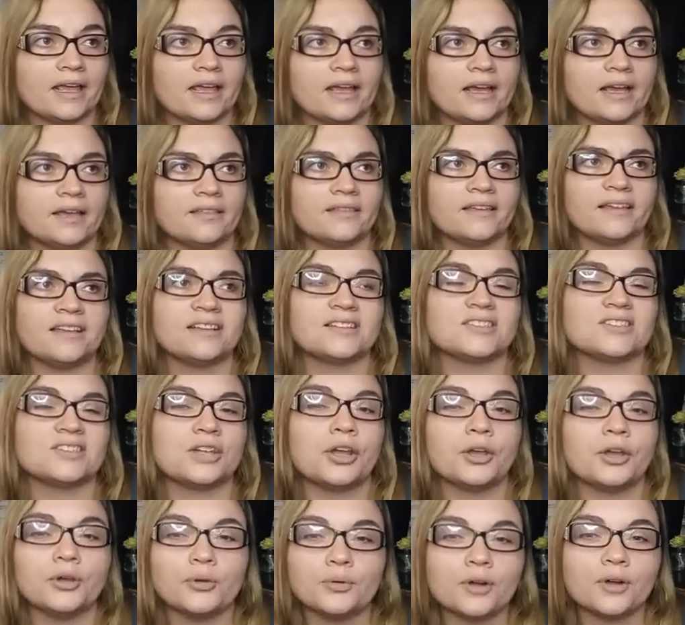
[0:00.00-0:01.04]
I think it's
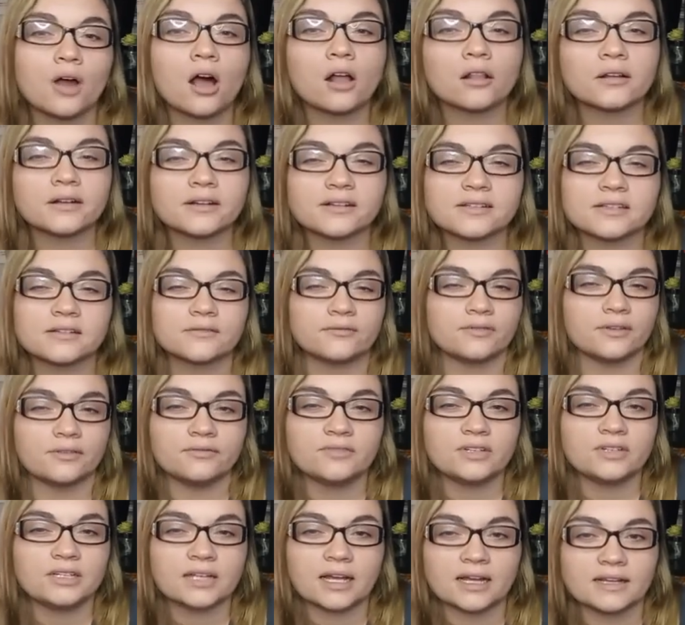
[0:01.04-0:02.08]

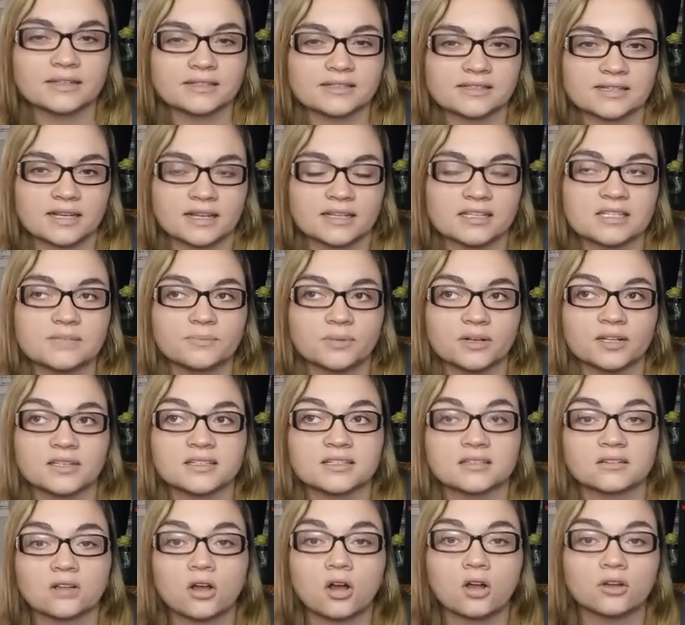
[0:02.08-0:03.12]
$2.59, but
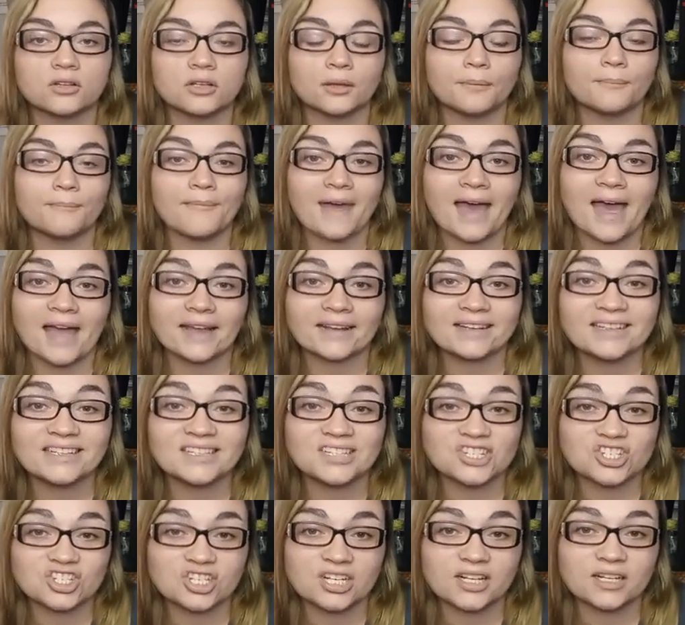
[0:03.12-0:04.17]
it's called a
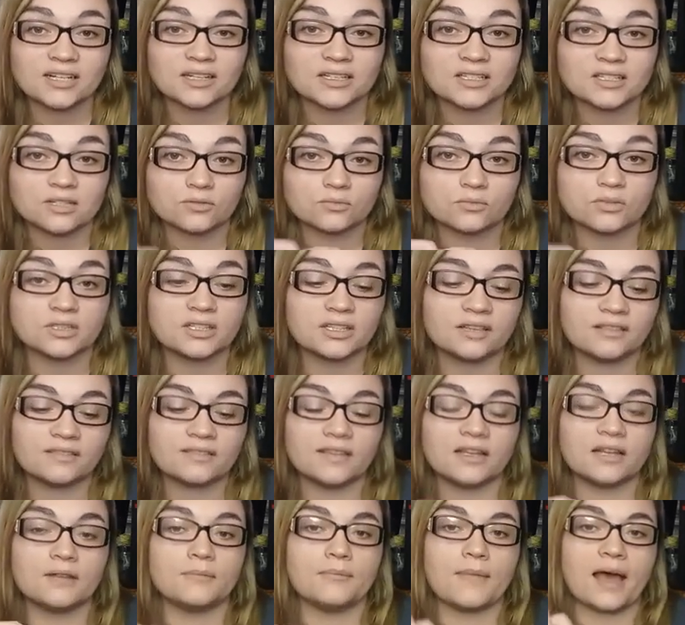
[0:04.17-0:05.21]
magnet sheet. It's a really
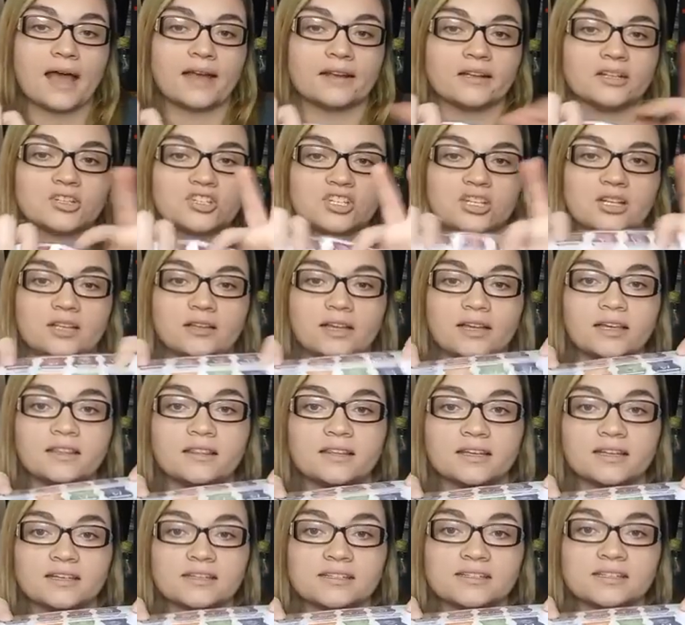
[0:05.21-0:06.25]
thin magnet sheet like
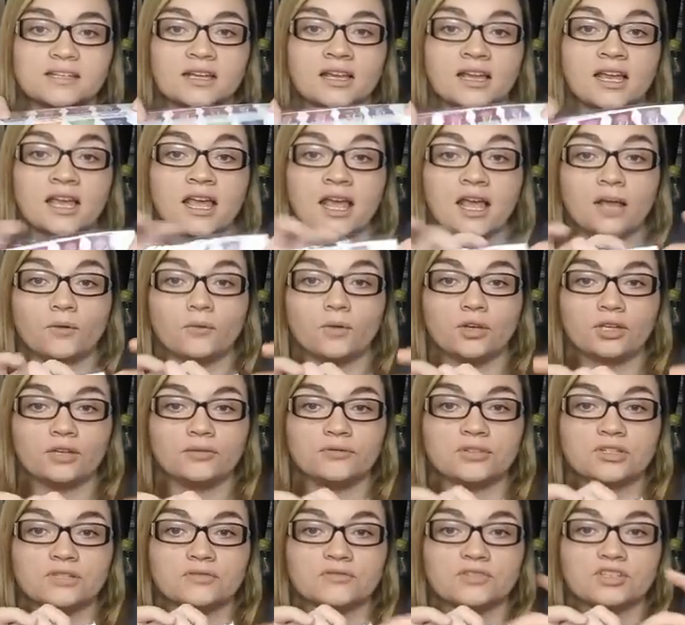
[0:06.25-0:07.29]
this. And what you
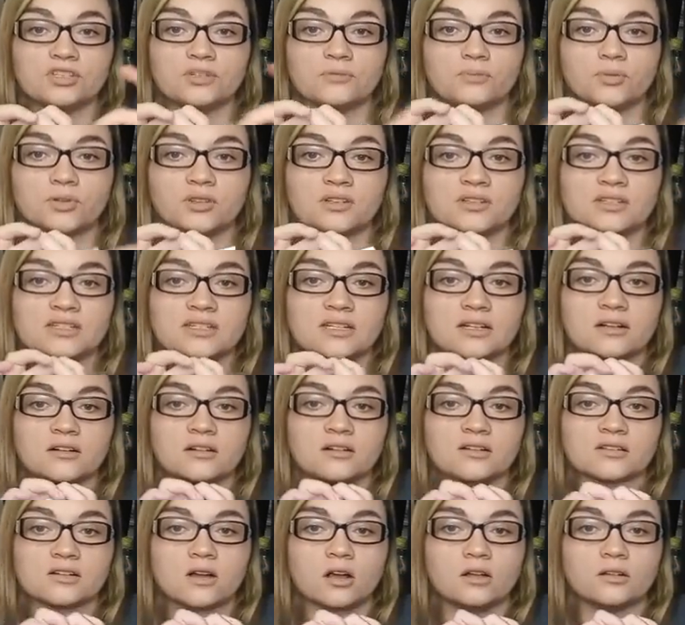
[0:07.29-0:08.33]
would do is you'd put the
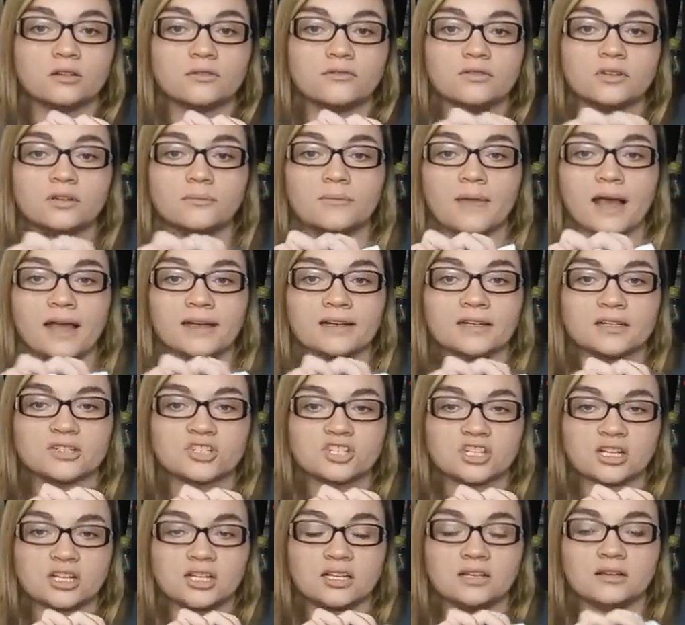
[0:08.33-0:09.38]
stickers all over the magnet
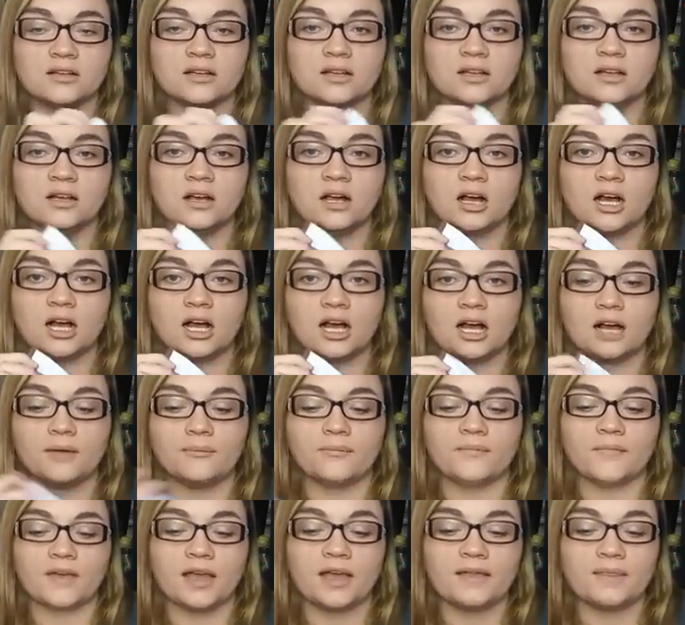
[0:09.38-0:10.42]
sheet,
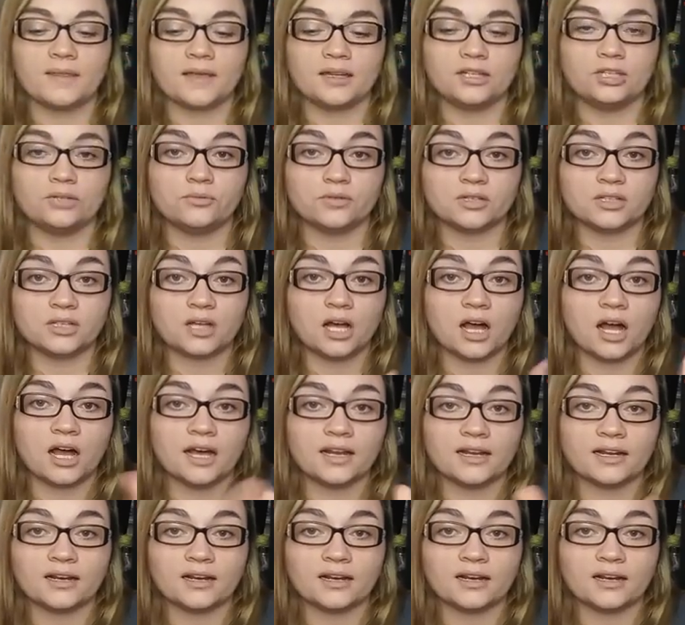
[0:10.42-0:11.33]
and then you would cut